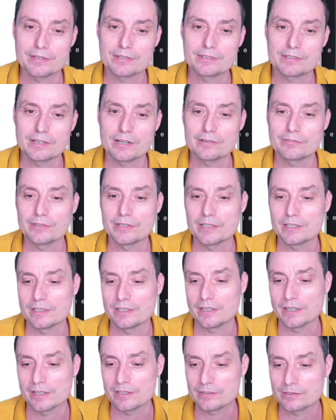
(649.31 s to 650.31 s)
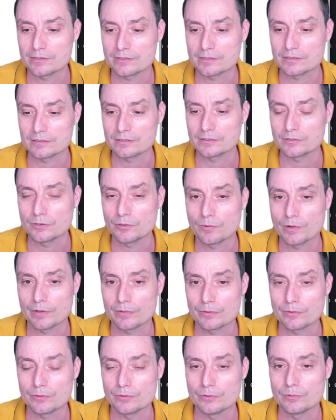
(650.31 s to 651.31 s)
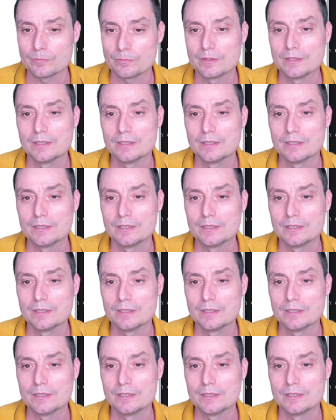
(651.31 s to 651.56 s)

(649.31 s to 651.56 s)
server in case you want to